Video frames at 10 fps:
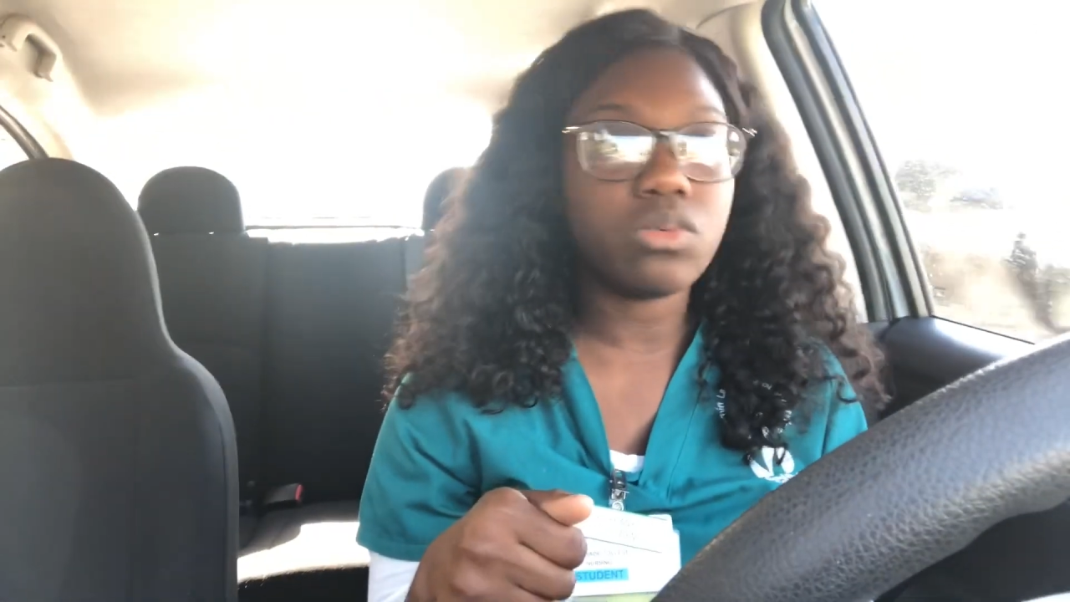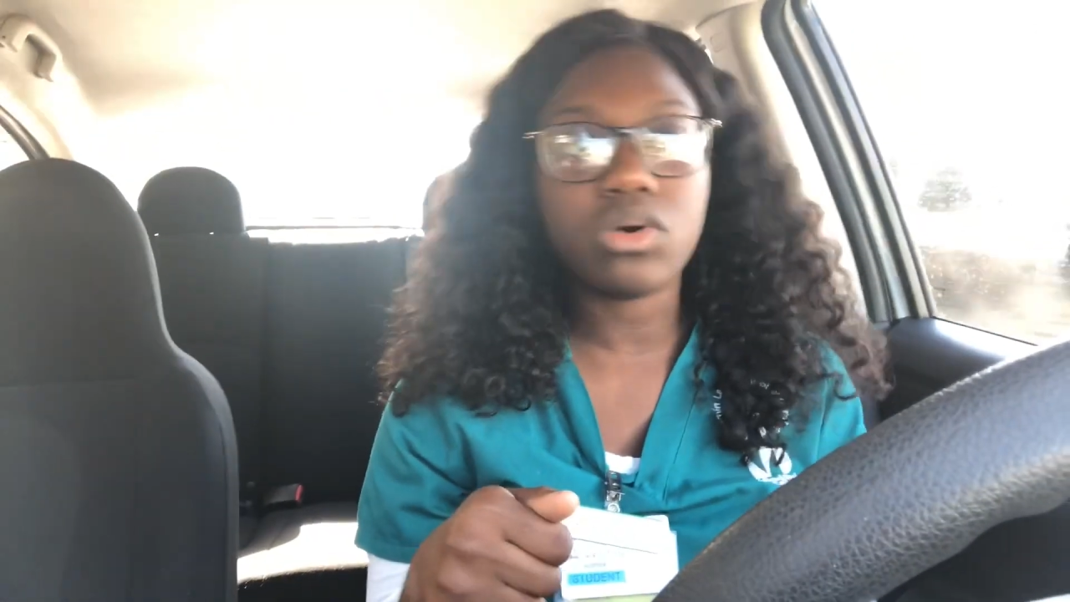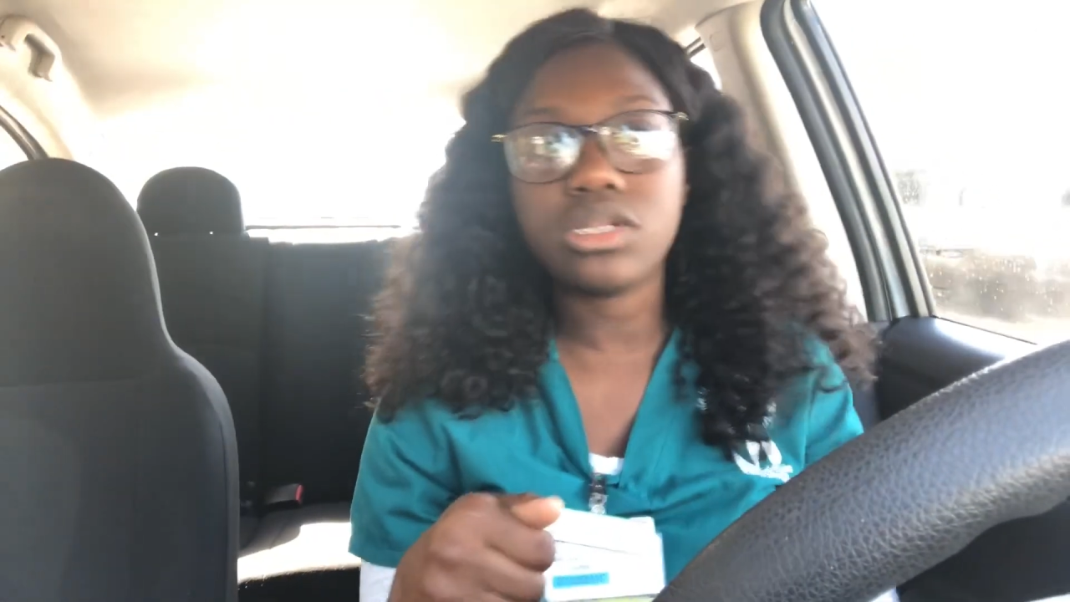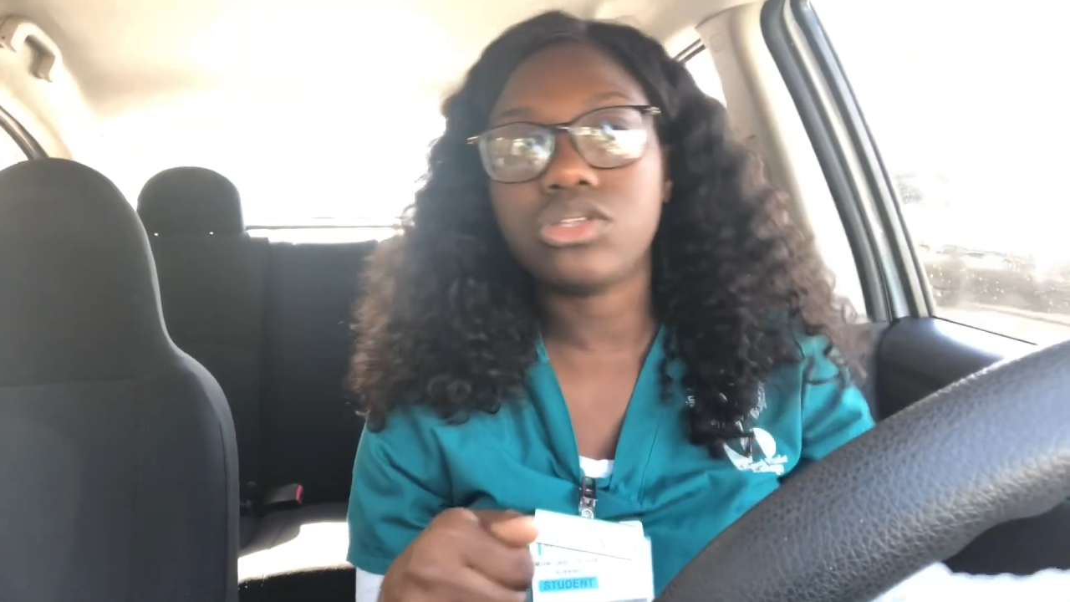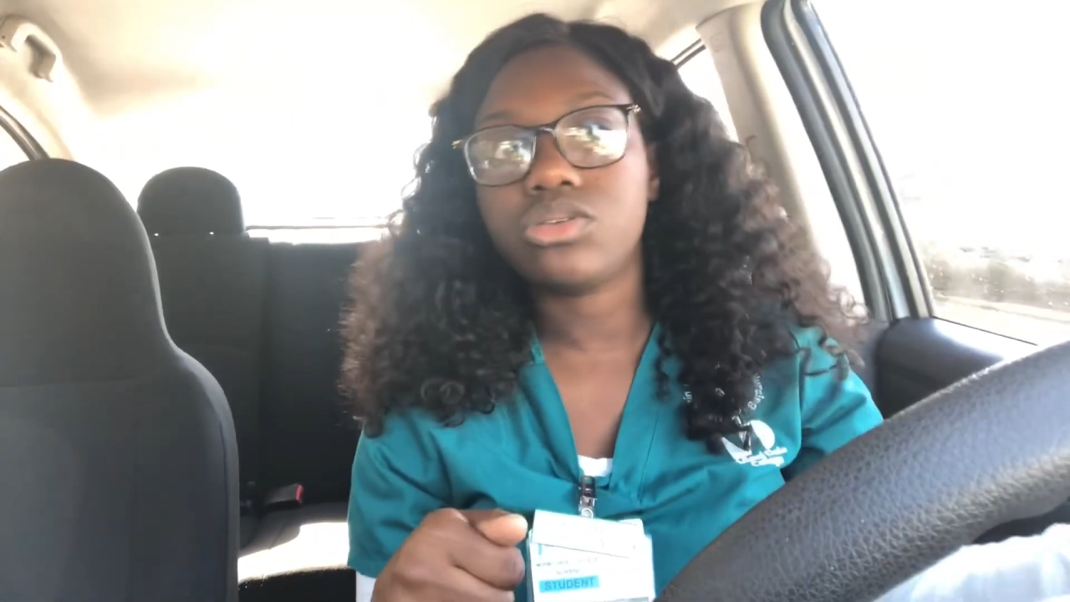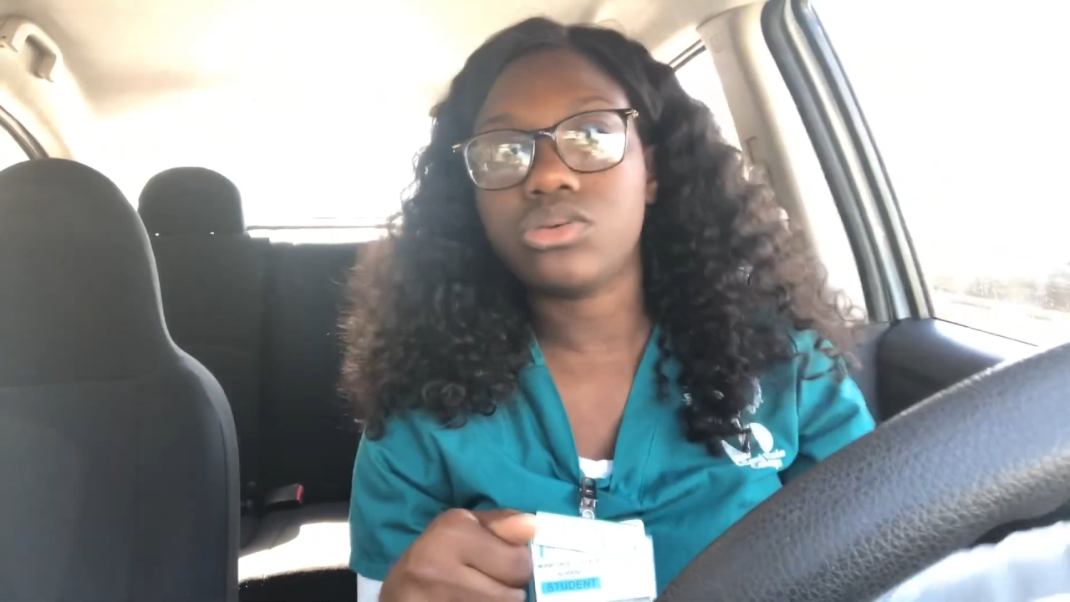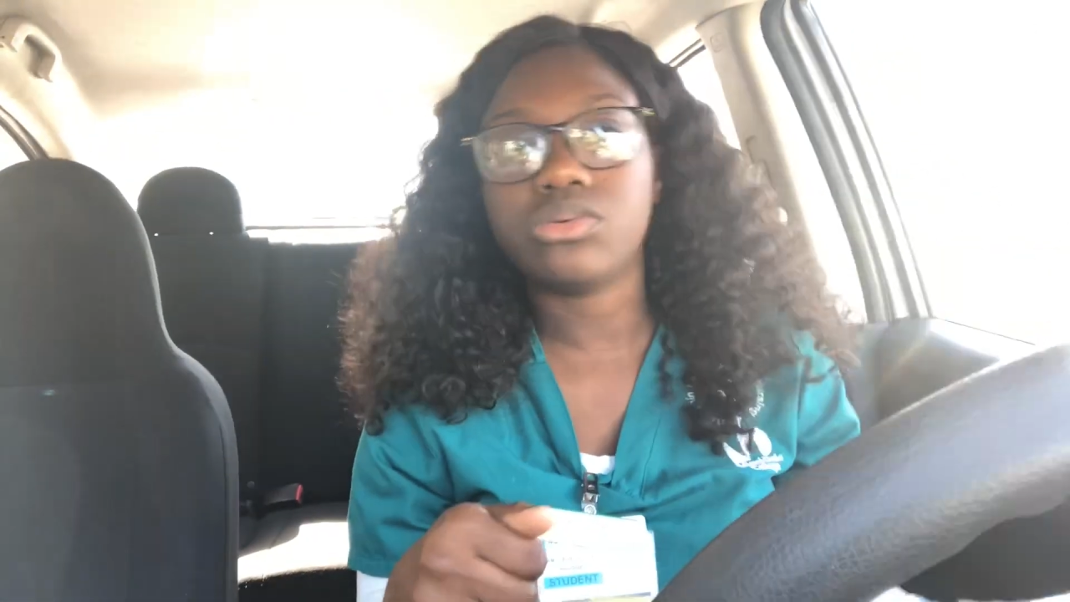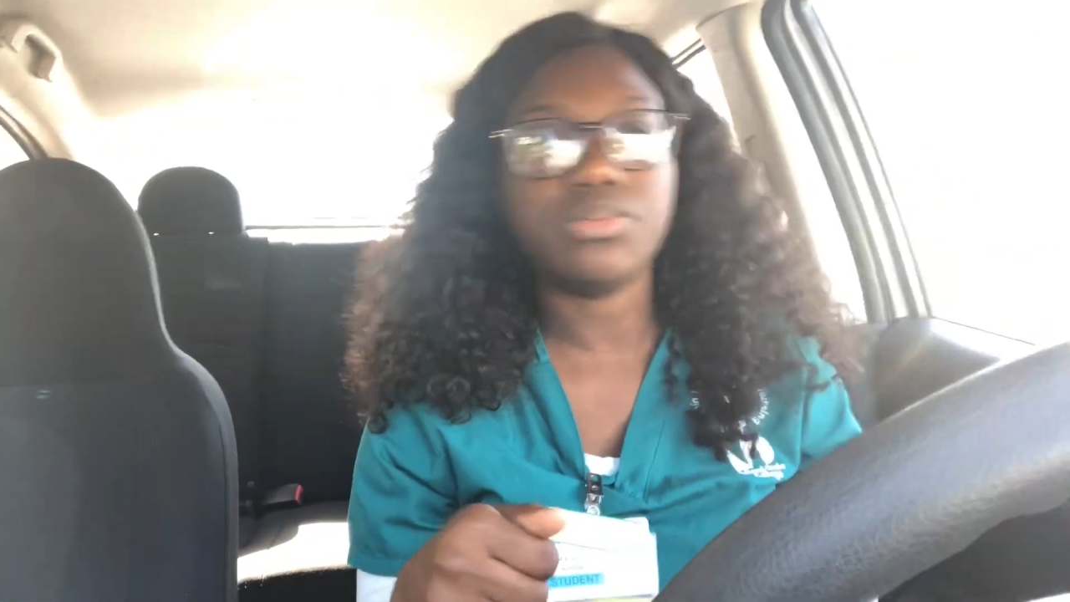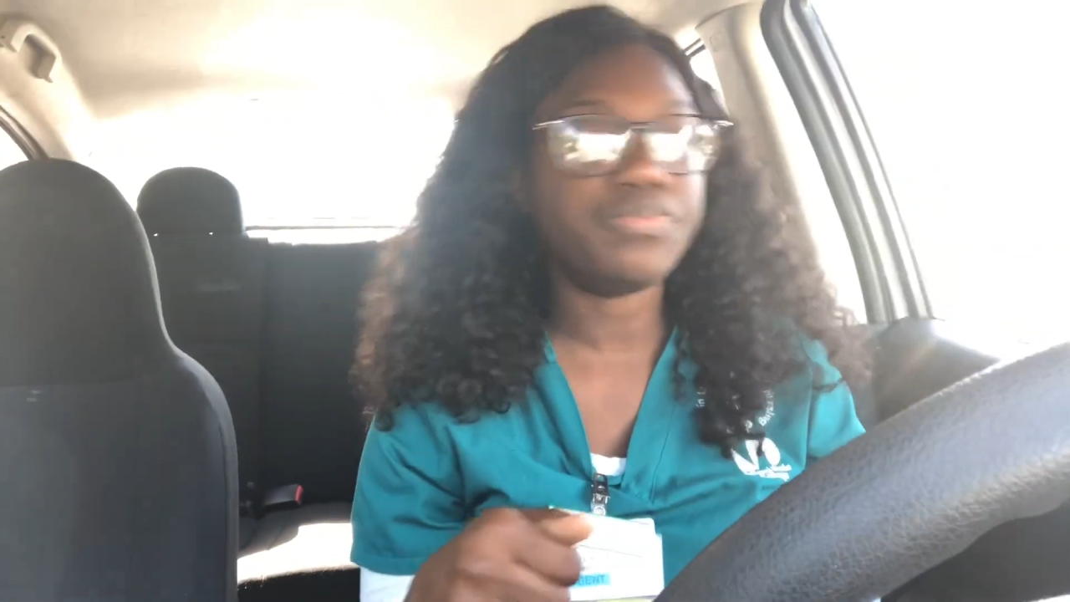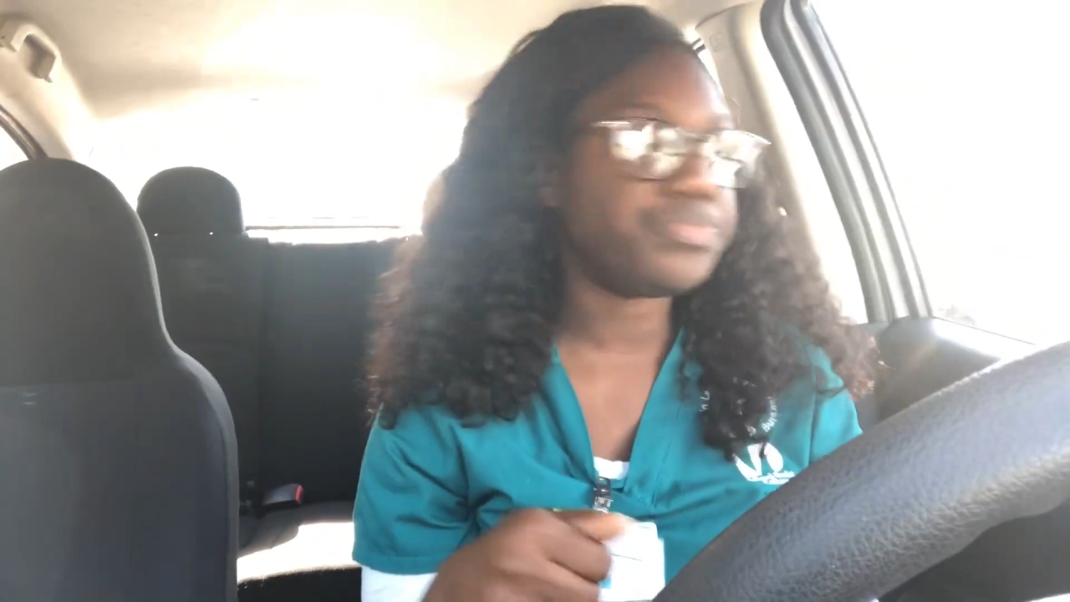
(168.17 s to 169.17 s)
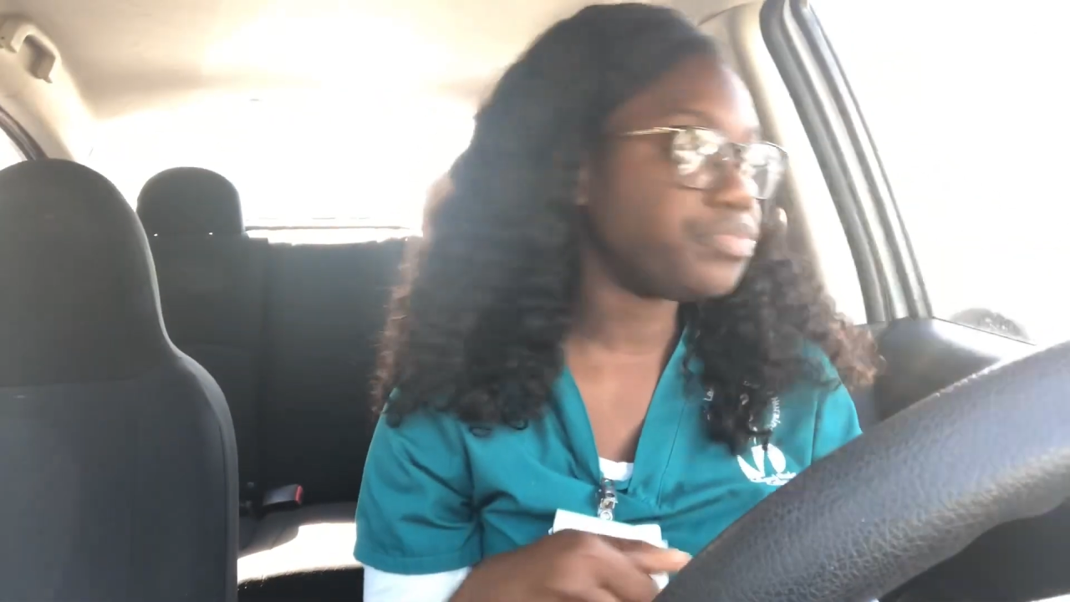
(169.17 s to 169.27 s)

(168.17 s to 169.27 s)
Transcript: want to